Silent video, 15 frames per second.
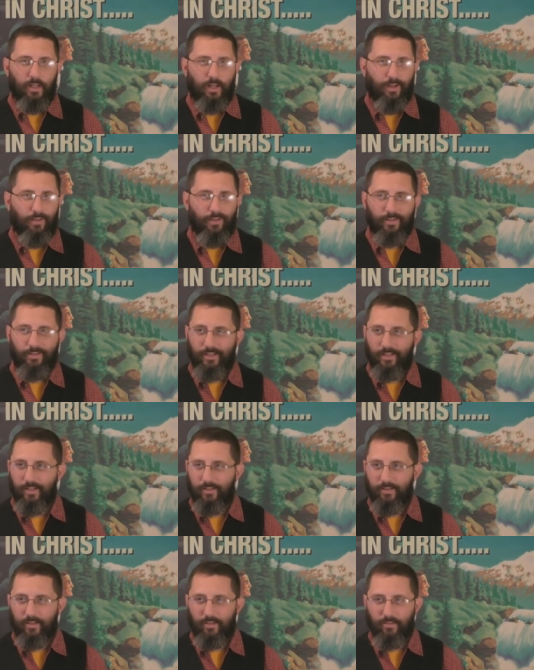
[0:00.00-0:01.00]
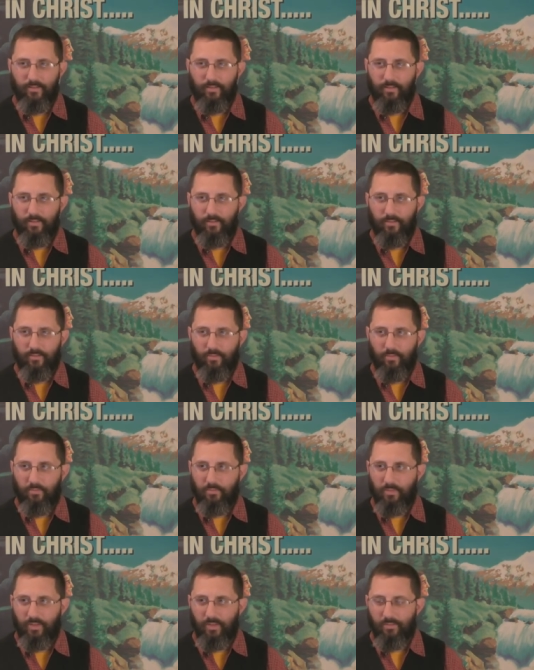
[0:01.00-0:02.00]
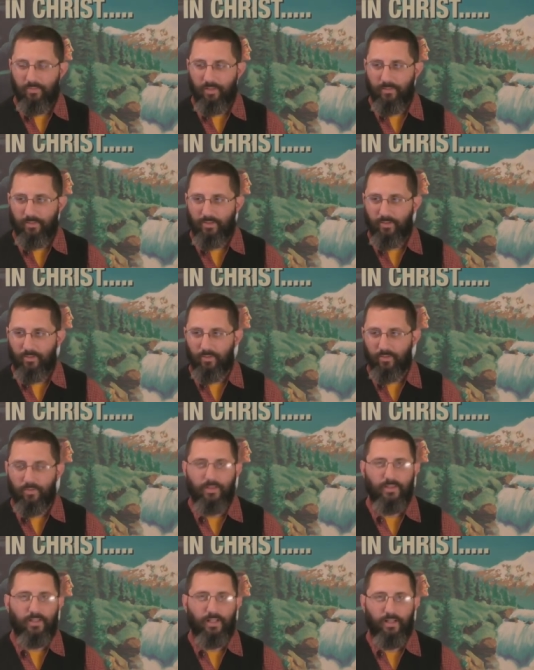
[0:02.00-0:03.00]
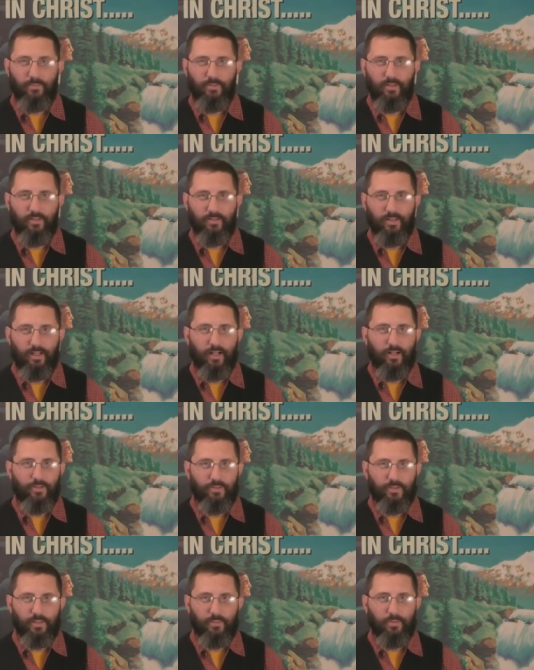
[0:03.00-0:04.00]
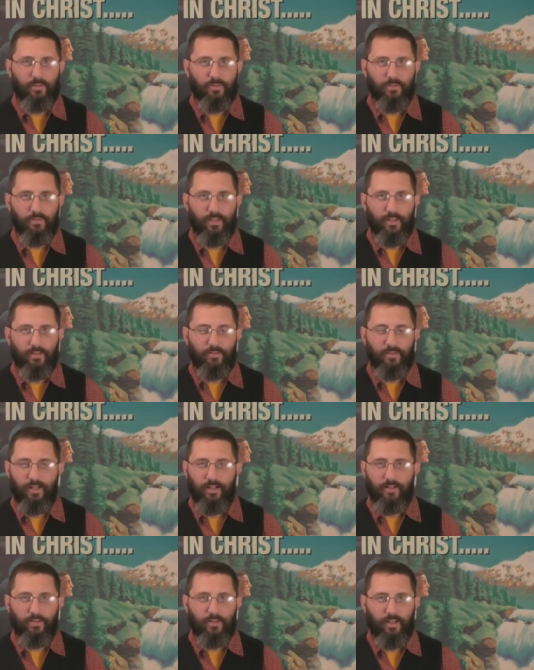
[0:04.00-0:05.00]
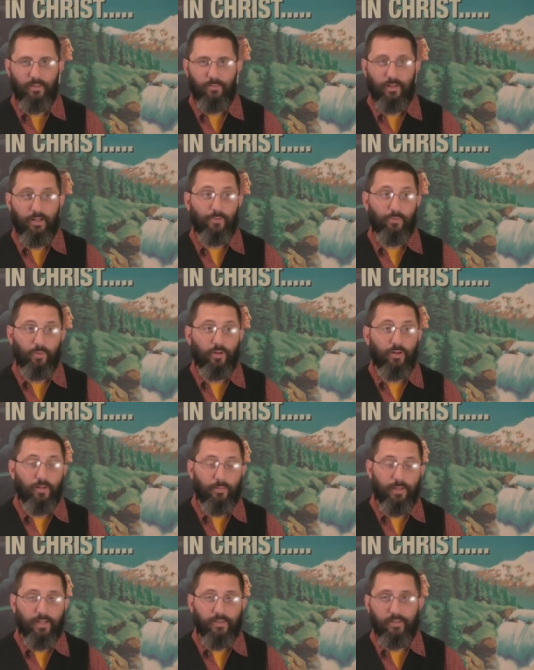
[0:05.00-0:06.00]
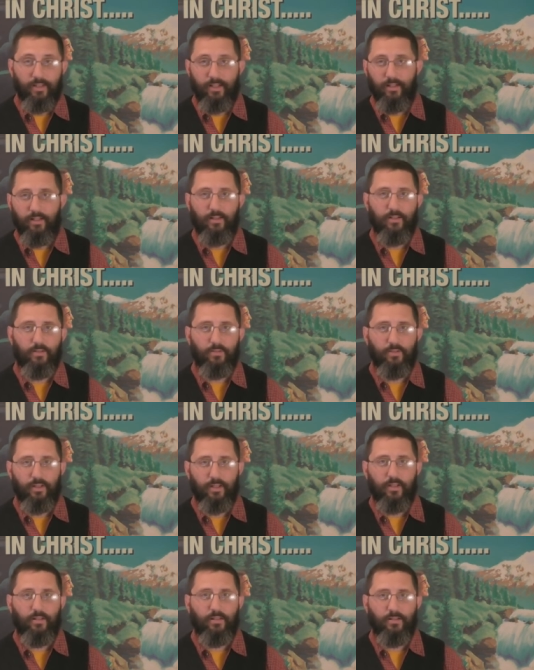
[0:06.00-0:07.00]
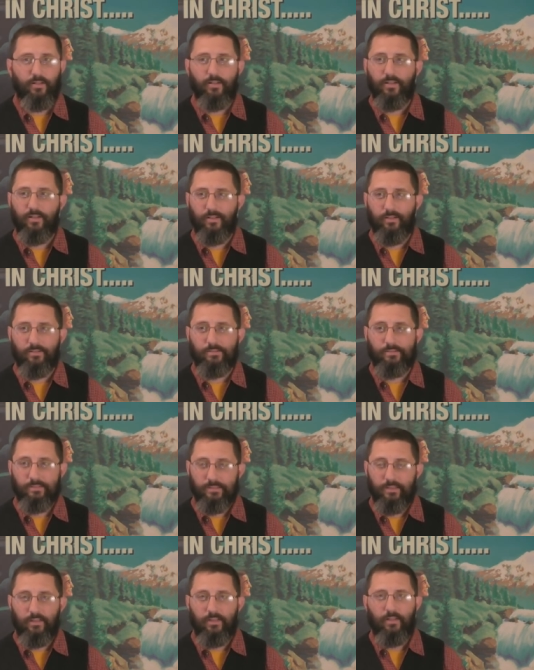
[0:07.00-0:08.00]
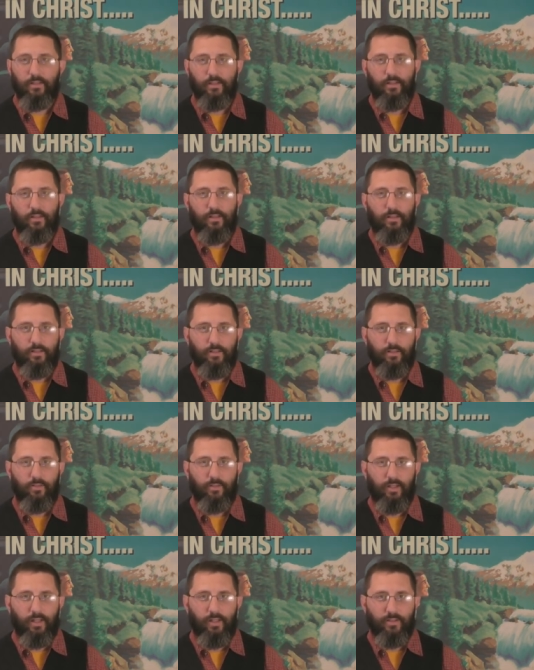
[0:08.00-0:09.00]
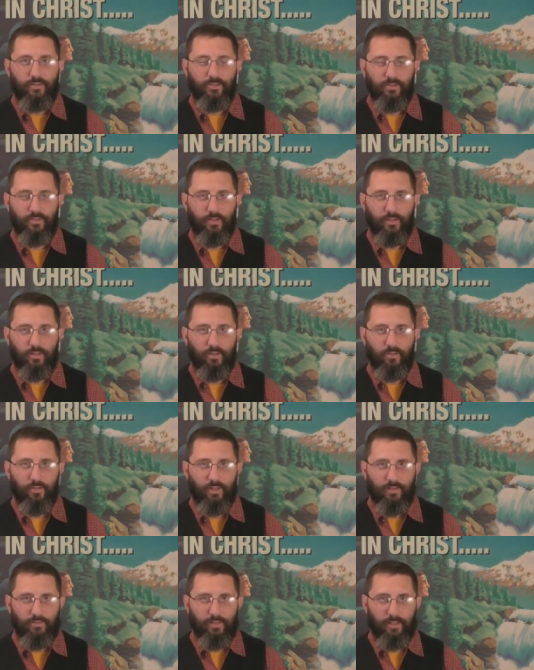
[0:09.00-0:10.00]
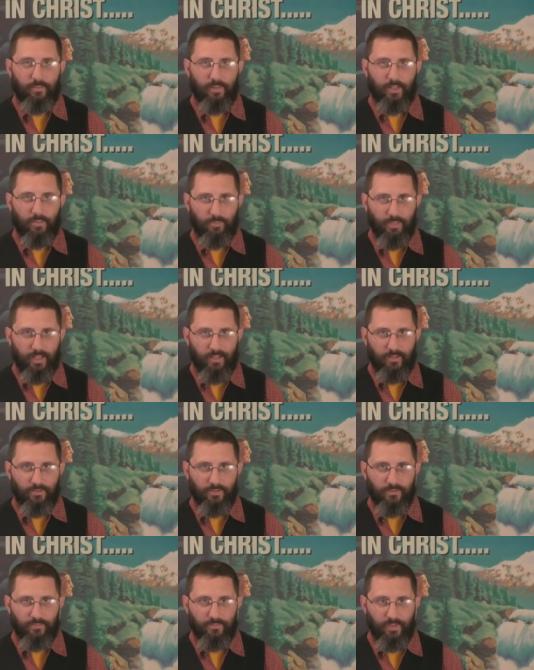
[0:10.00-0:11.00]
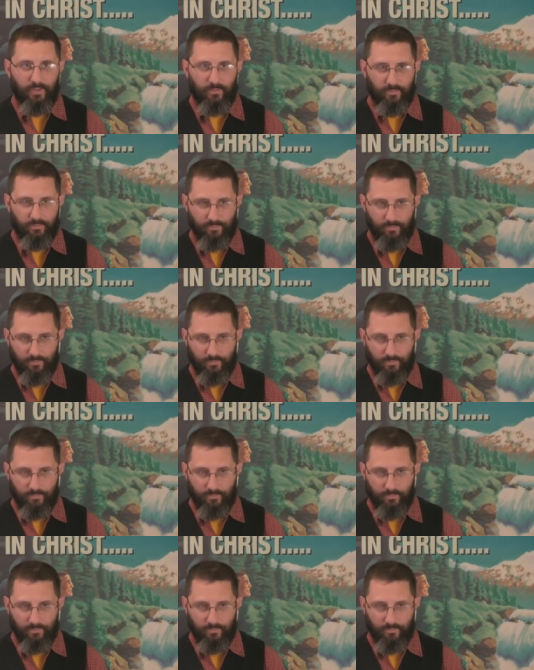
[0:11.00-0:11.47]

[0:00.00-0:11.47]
I only did I think, you know, maybe two or three times the entire trip that entire time. And I was worried about that. I was thinking, you know, don't know how this is going to go driving that many miles, you know,